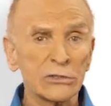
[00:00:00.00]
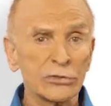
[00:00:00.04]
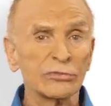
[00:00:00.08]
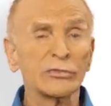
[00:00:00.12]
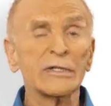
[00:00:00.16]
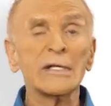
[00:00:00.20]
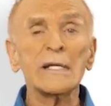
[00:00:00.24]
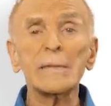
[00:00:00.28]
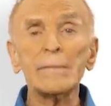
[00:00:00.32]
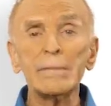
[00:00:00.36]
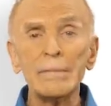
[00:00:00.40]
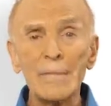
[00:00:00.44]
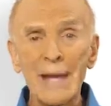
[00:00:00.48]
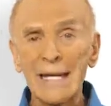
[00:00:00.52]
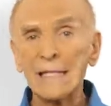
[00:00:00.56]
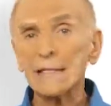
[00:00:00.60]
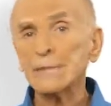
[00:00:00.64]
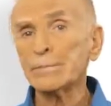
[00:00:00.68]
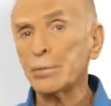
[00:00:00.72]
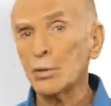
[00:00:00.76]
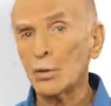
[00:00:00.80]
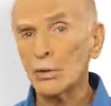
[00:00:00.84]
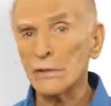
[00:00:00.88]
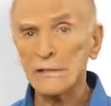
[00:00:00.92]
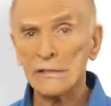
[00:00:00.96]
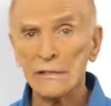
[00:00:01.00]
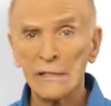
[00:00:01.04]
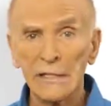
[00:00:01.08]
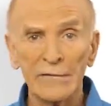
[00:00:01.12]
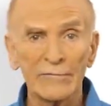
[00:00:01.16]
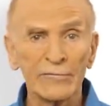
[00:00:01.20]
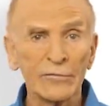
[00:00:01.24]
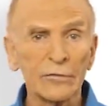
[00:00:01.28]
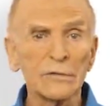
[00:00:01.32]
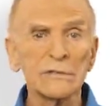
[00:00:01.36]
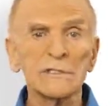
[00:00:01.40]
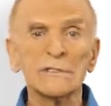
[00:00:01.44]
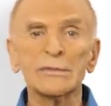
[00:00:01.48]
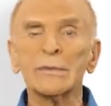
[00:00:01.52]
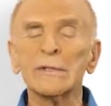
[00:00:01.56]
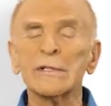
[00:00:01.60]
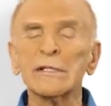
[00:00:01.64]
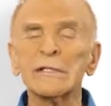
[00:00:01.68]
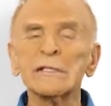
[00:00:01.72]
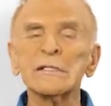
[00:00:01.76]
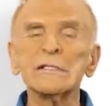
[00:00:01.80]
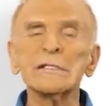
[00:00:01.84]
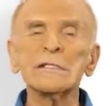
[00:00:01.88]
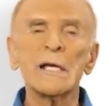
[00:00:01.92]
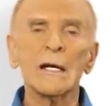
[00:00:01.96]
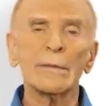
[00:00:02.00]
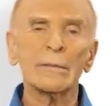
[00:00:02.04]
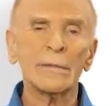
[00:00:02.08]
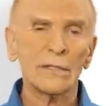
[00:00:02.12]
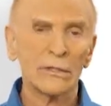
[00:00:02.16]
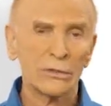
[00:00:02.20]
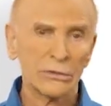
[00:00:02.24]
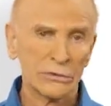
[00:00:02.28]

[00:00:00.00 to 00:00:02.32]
3 MAT-poisoning foods with yummy